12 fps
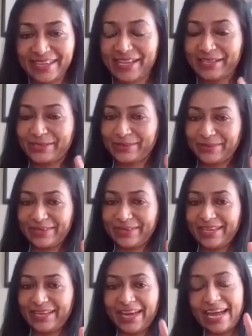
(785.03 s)
So
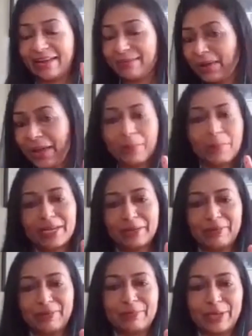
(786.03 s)
I'm going to
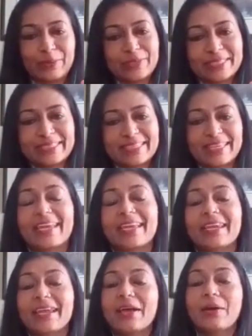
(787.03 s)
repeat my questions again.